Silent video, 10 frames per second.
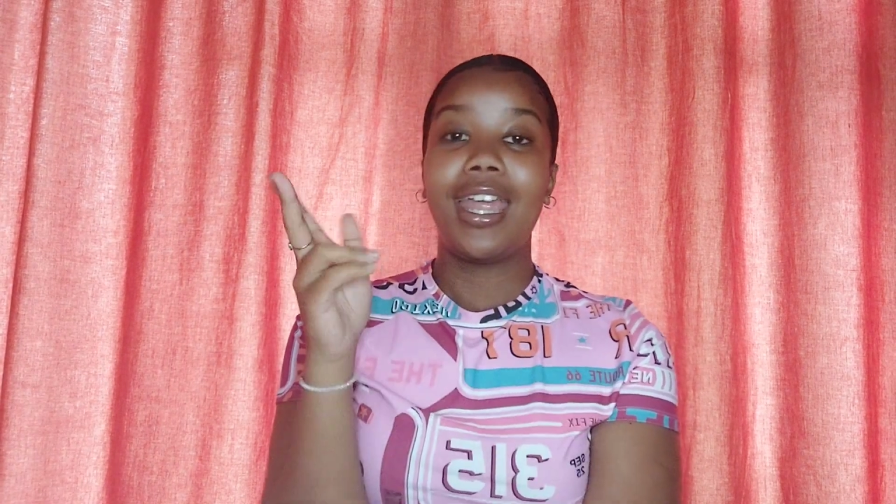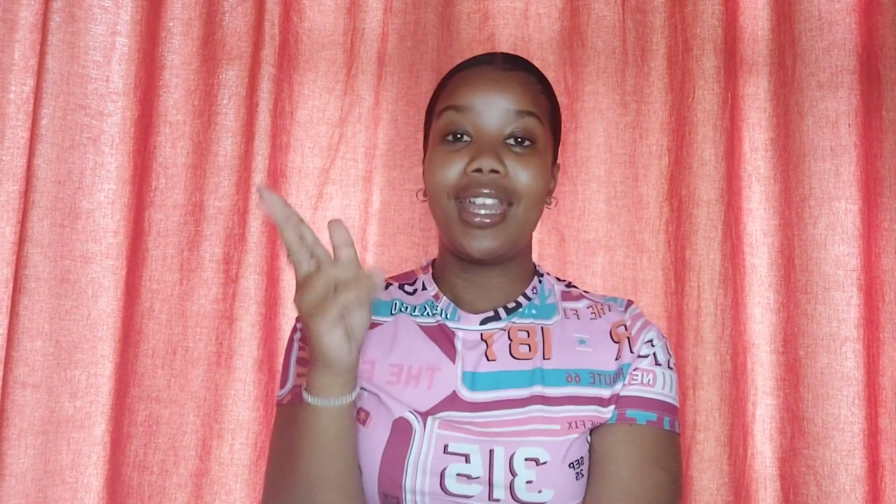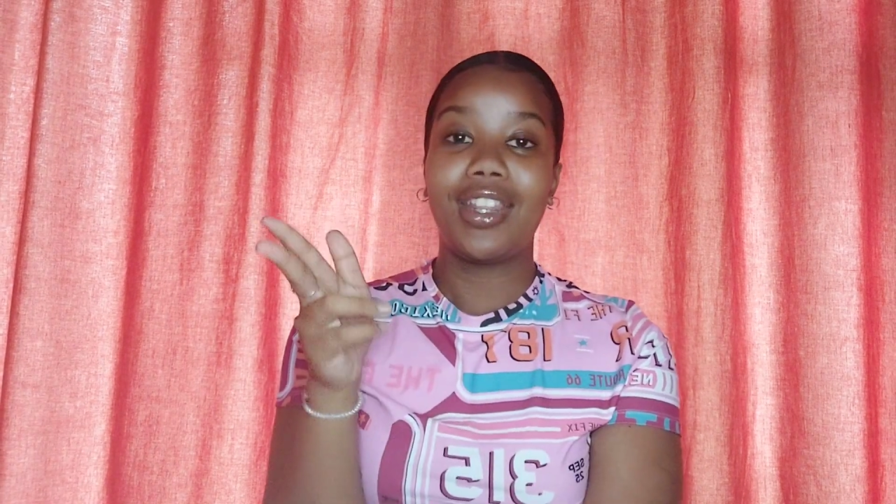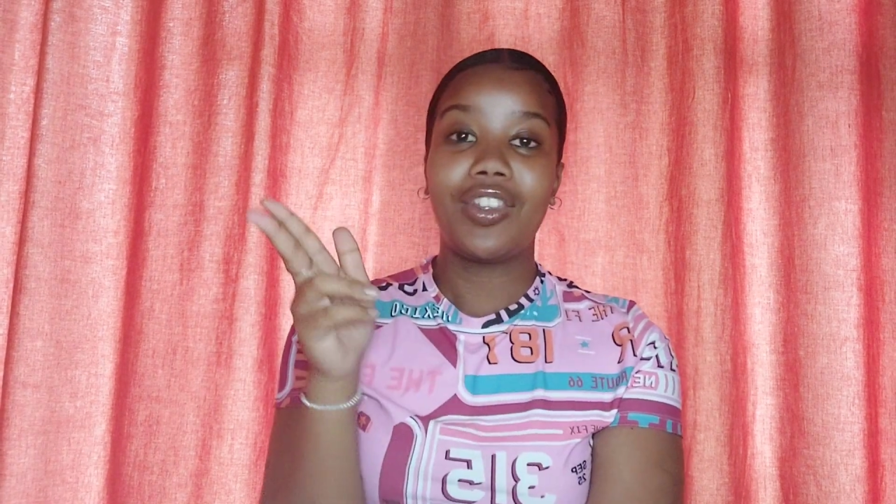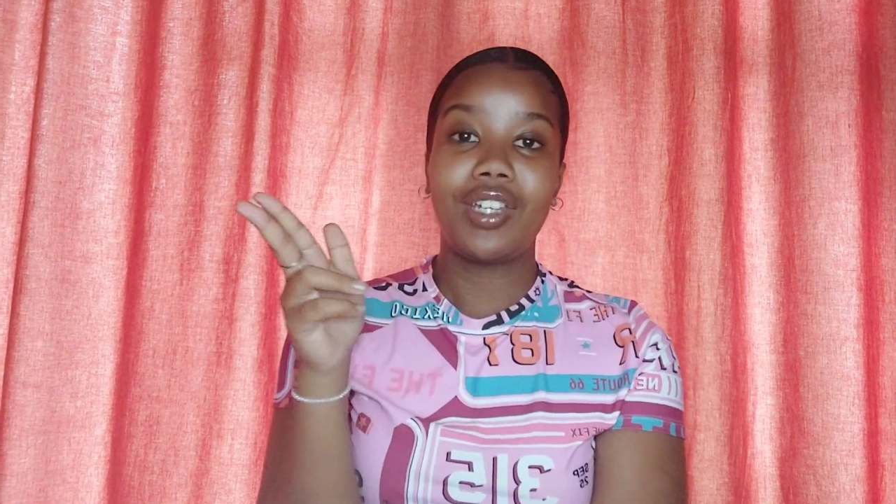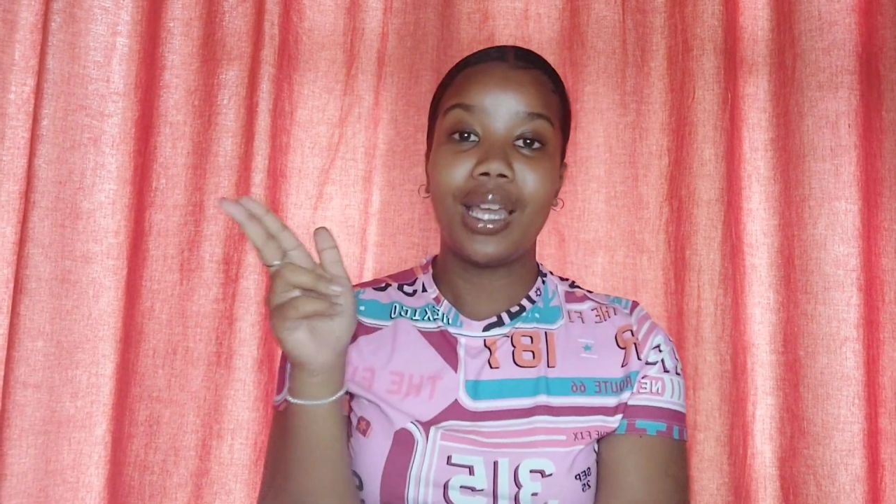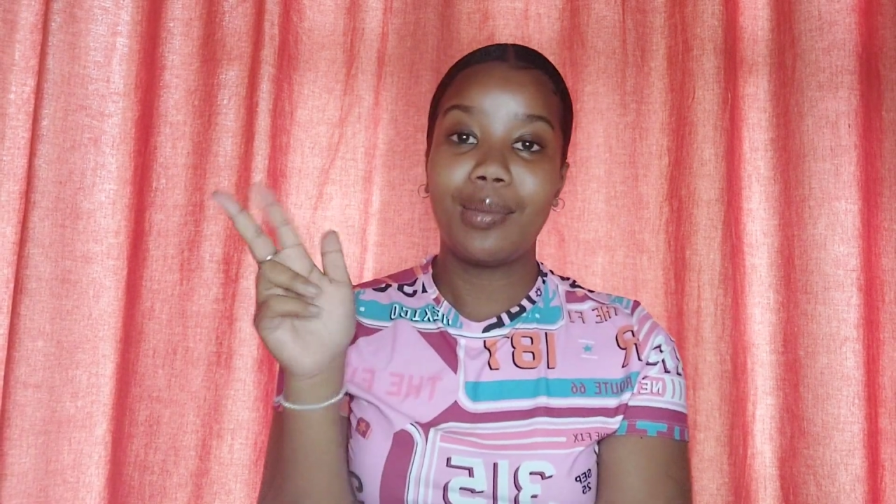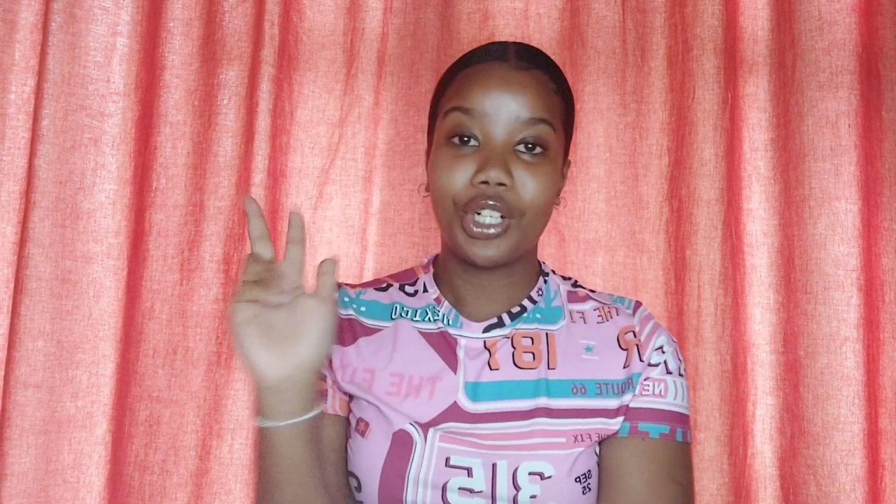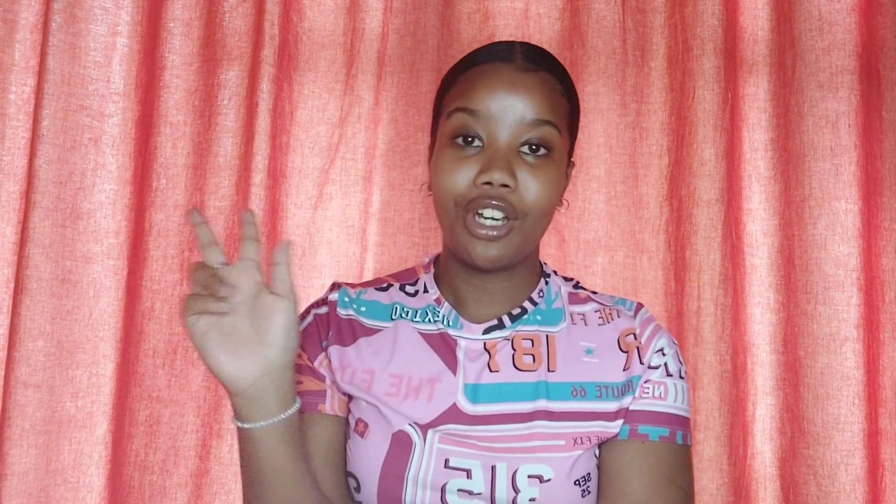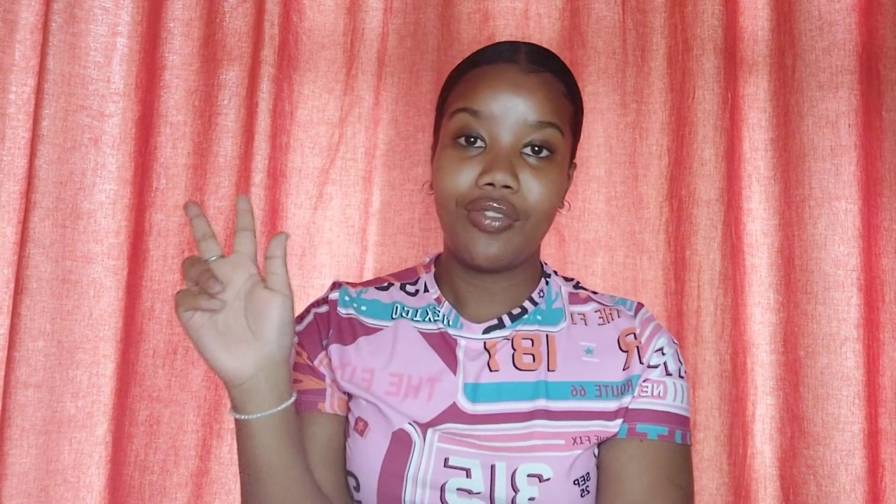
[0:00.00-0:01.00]
And 3,
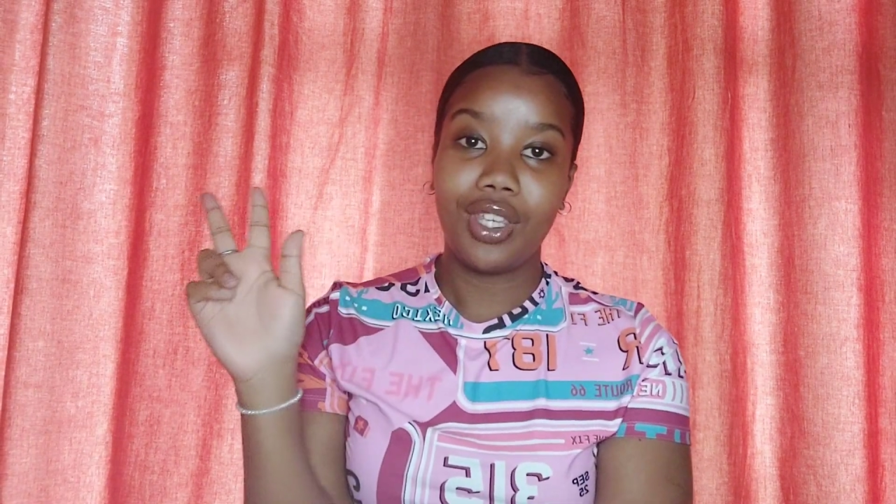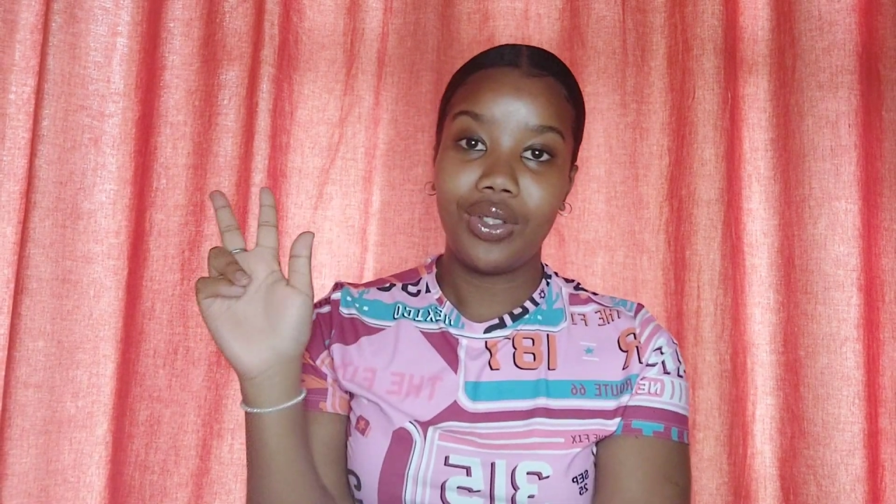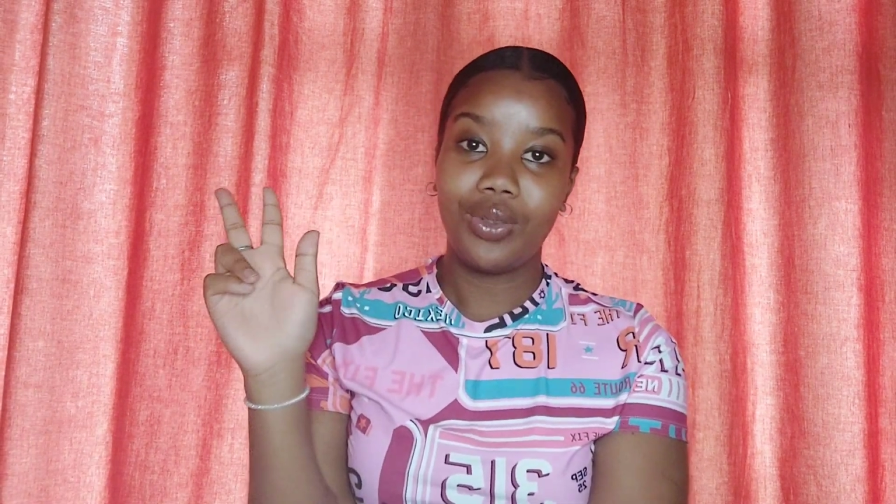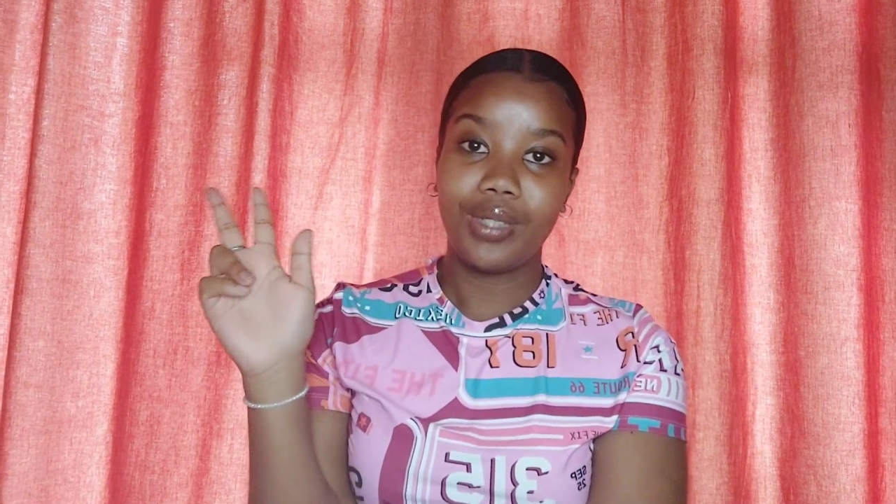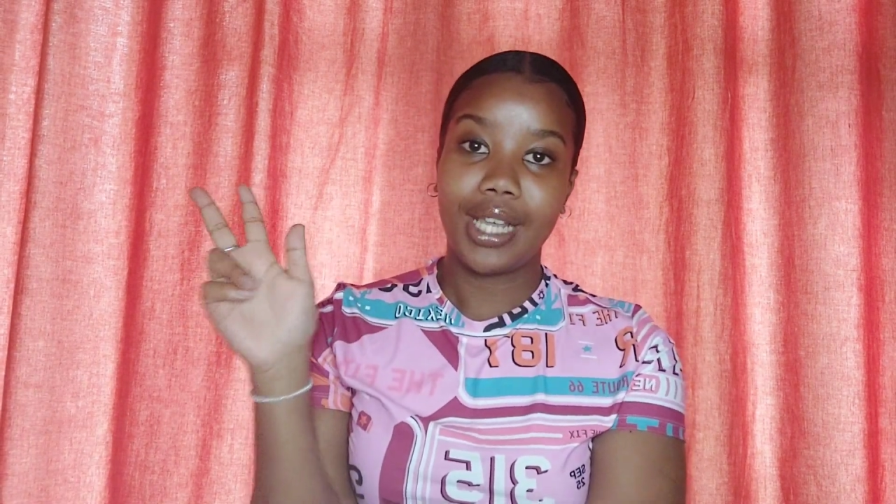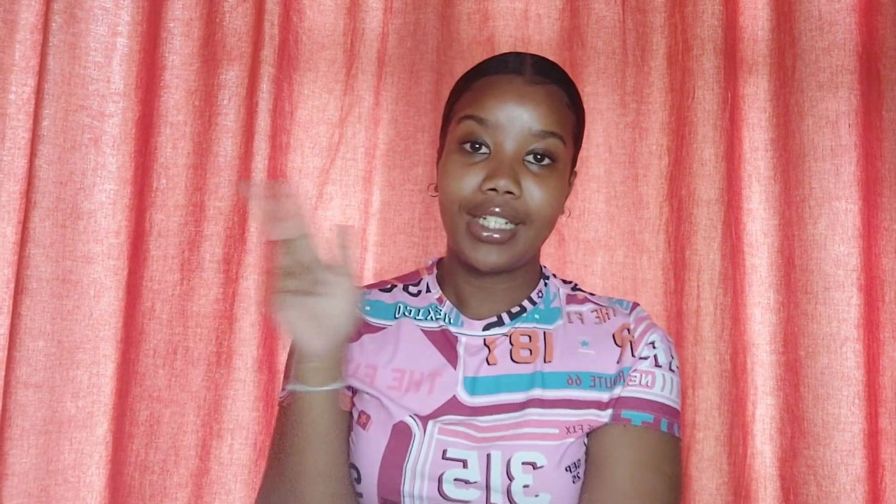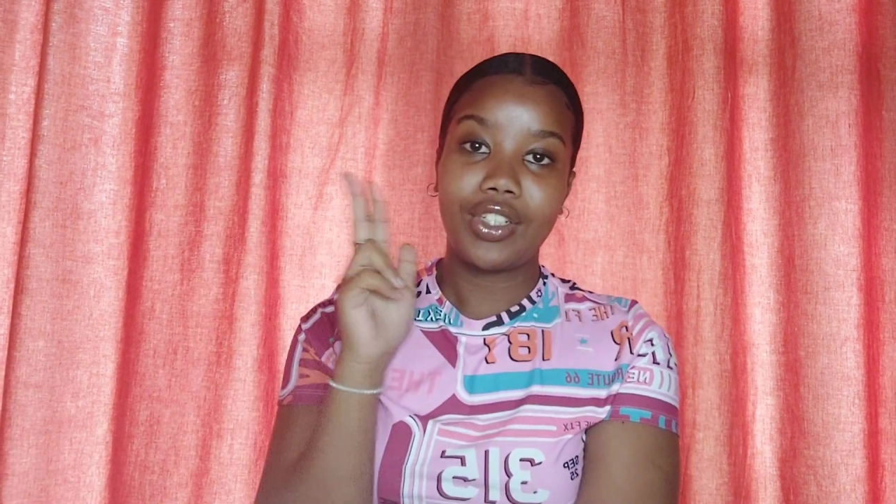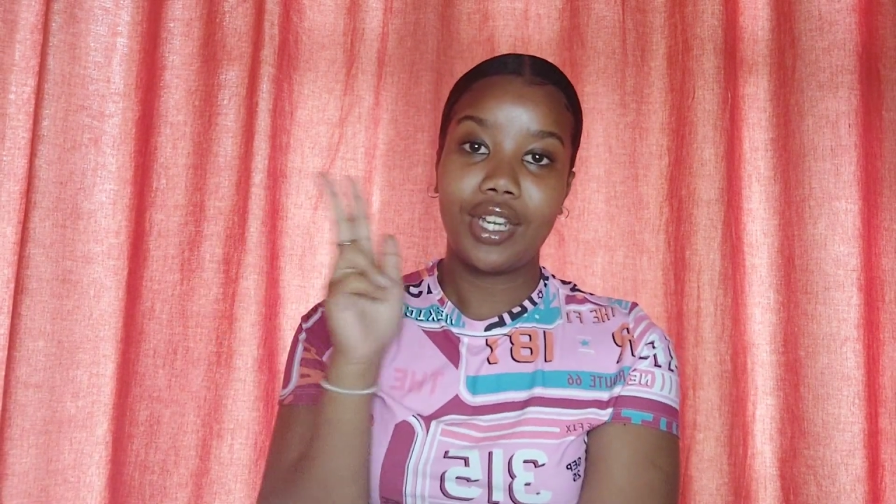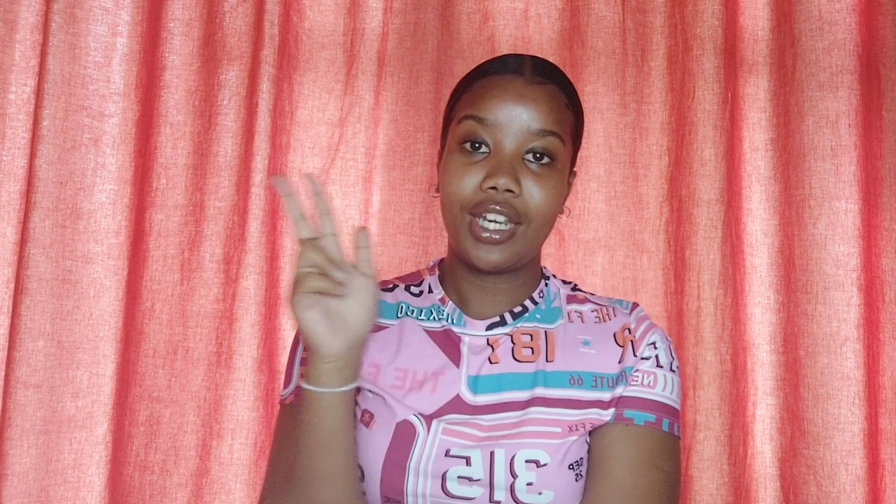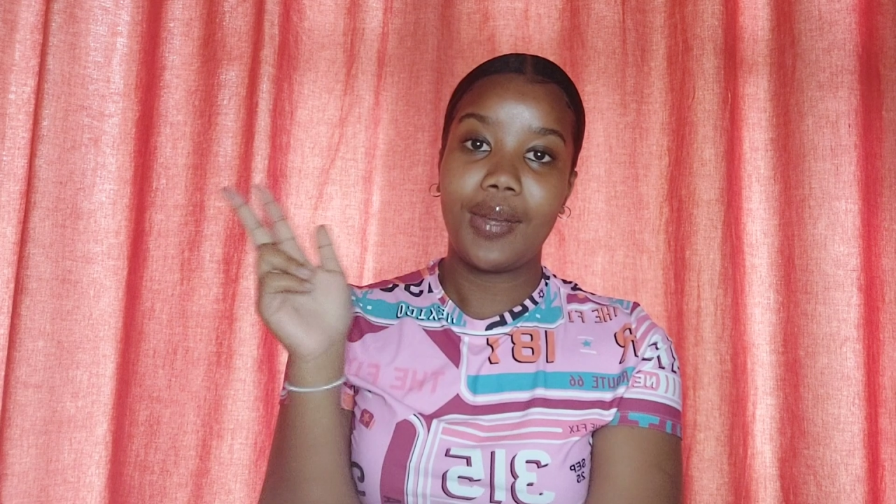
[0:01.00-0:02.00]
I'm curving you, like
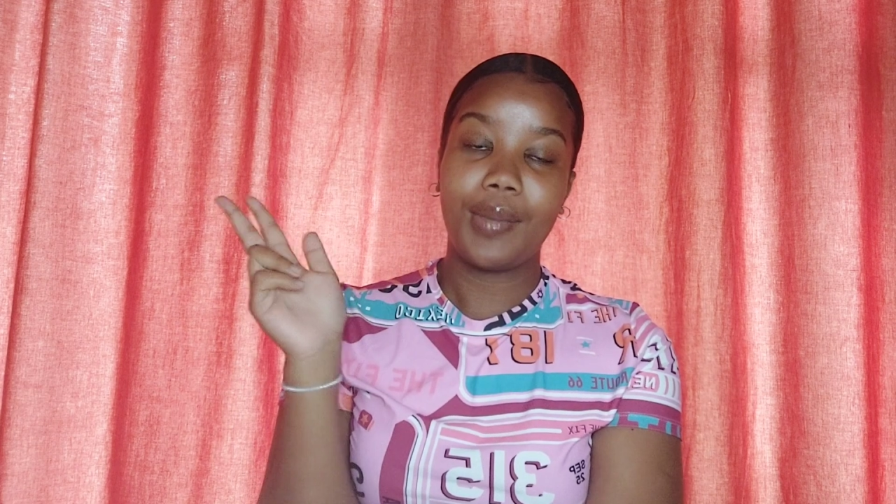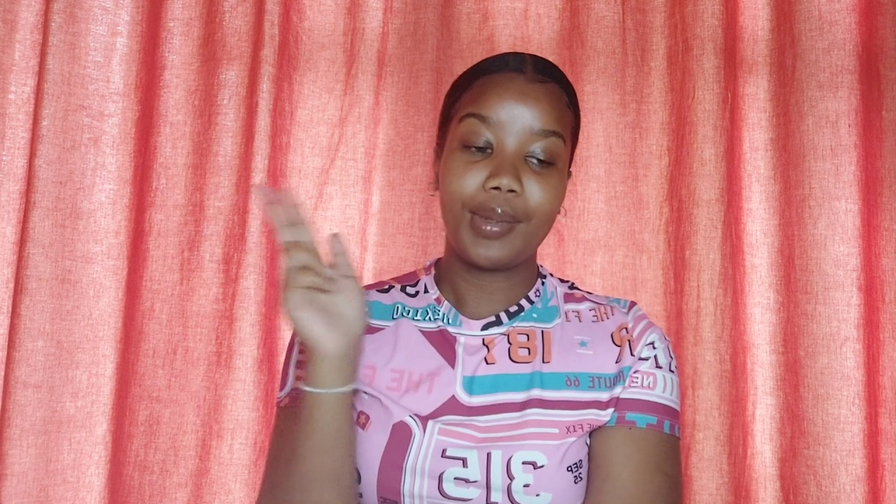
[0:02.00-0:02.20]
straight up.